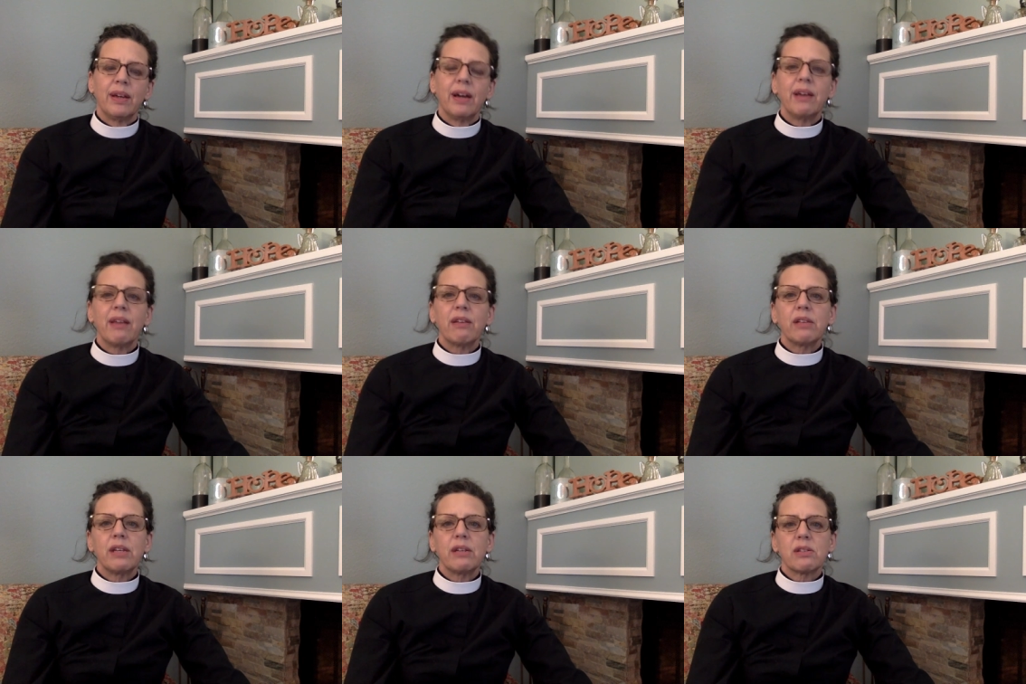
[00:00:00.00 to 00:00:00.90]
Another
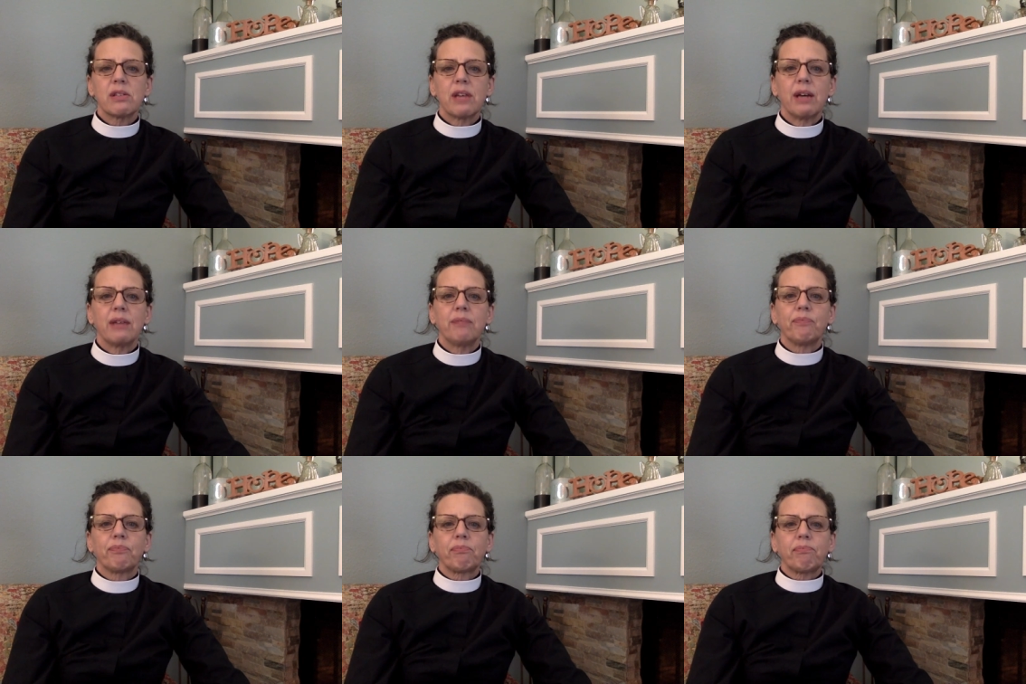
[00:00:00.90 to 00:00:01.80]
leader said
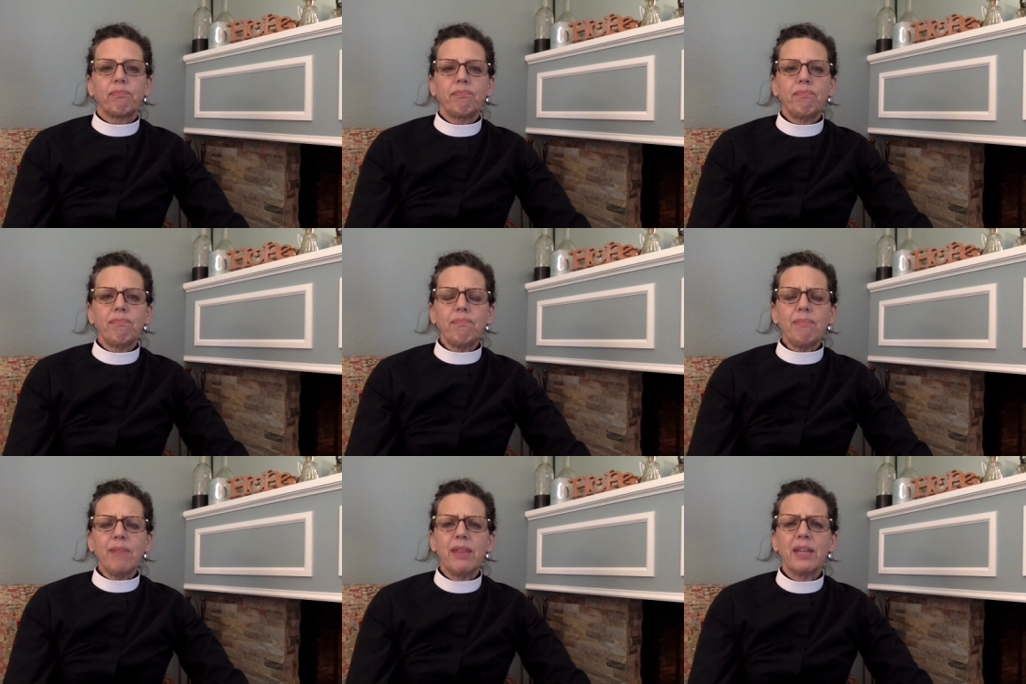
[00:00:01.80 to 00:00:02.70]

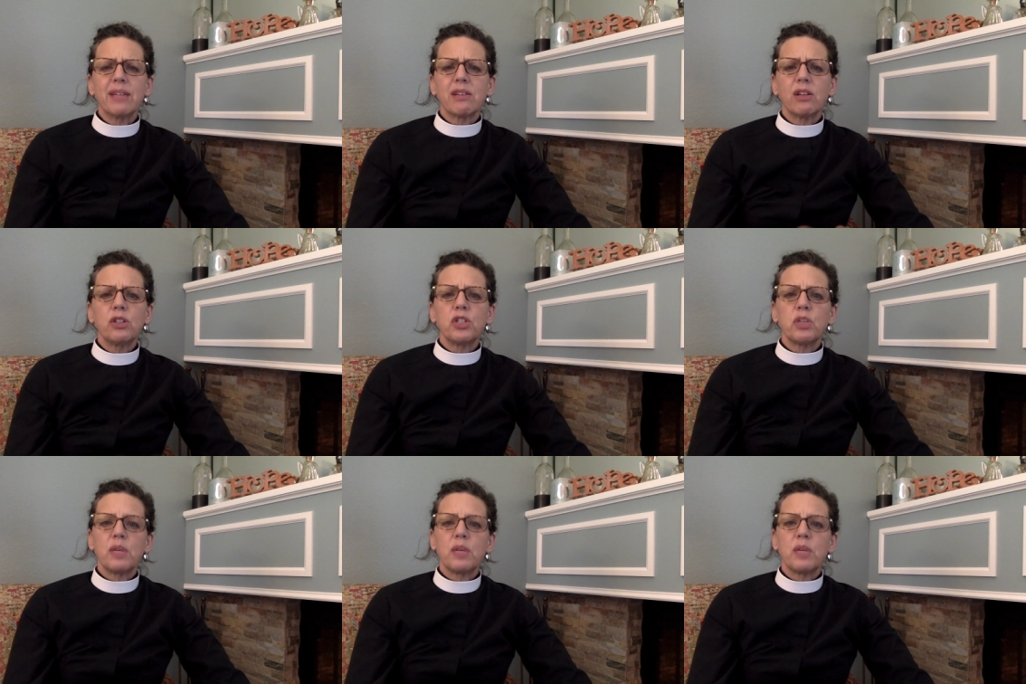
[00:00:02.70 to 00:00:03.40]
that as clergy,